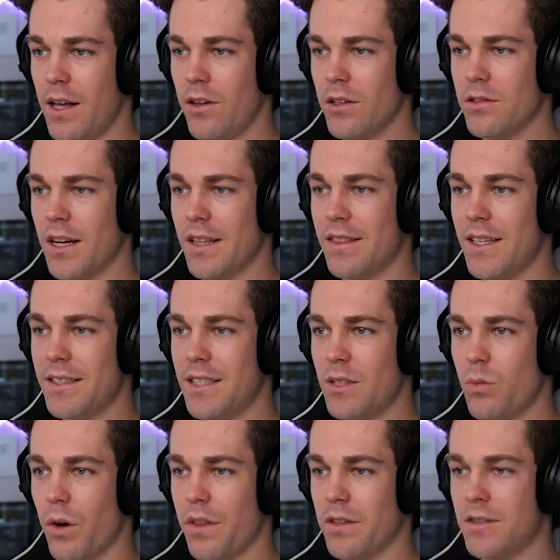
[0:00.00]
looks like this is
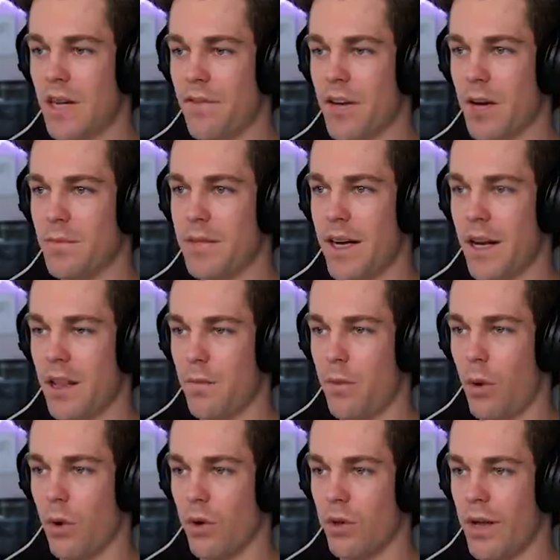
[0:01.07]
where the stuff comes out of the
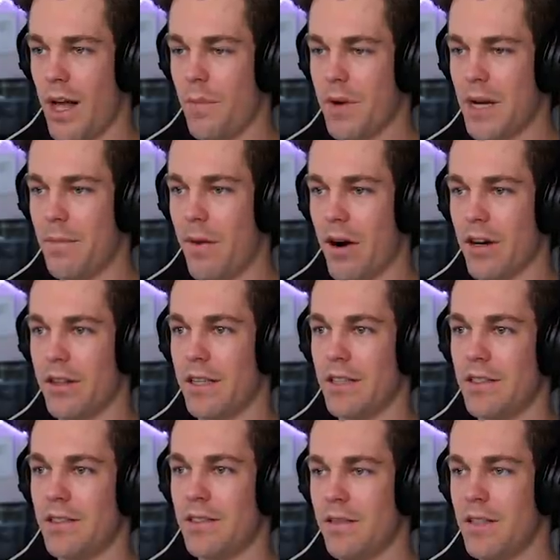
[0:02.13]
portal. I'm gonna mark
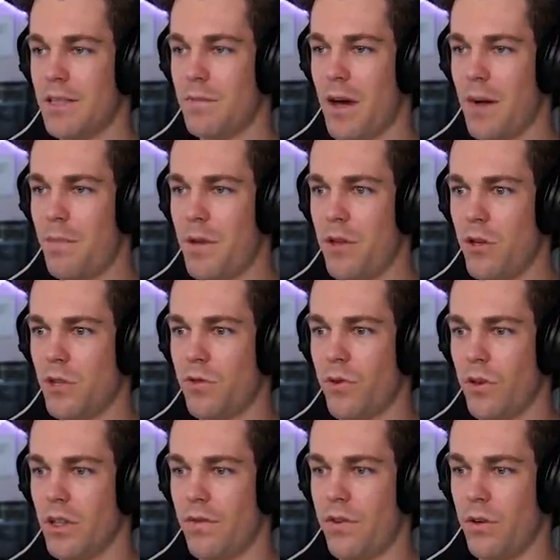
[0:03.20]
this. This might be useful
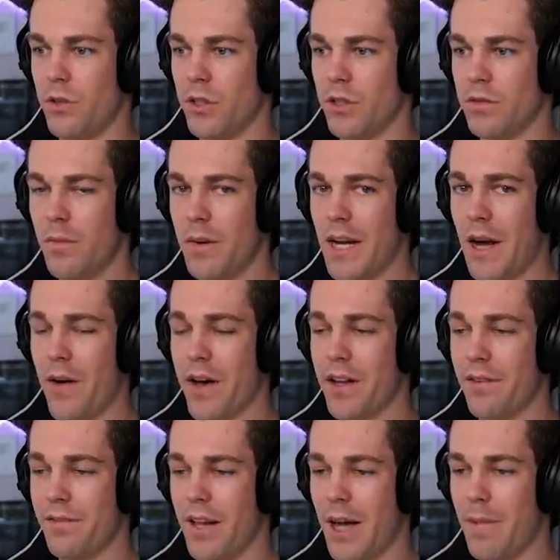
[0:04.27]
in the future. But now I
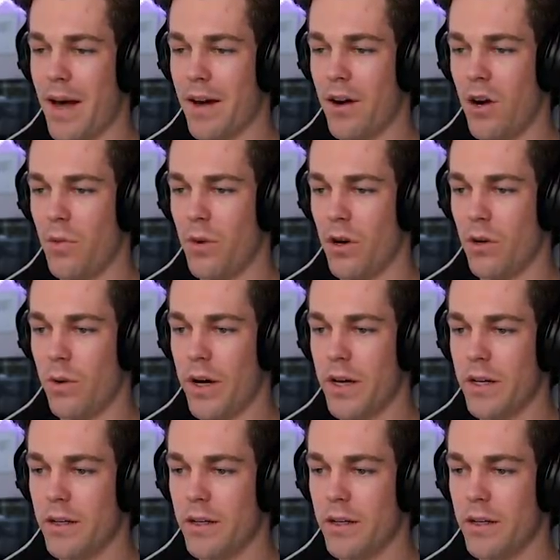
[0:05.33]
can fly back home real quick,